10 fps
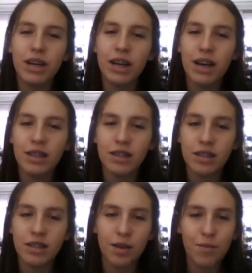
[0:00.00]
but
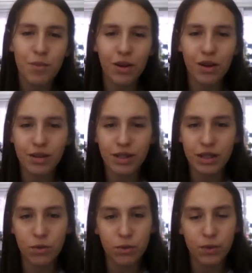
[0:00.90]
some girls
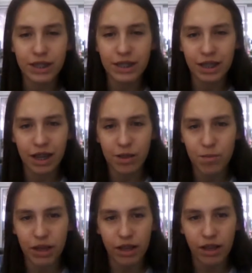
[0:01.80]
are whistling at
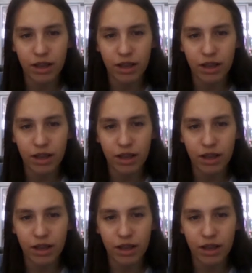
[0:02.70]
me.